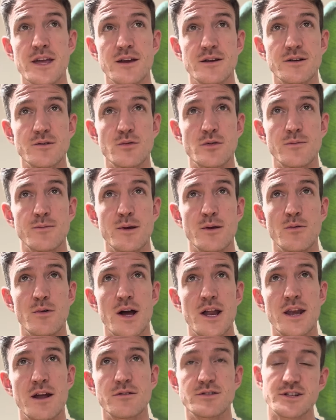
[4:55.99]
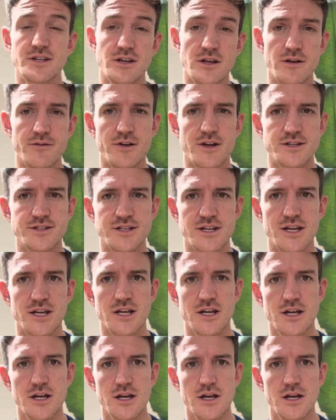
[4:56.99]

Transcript: it would be when I was at university,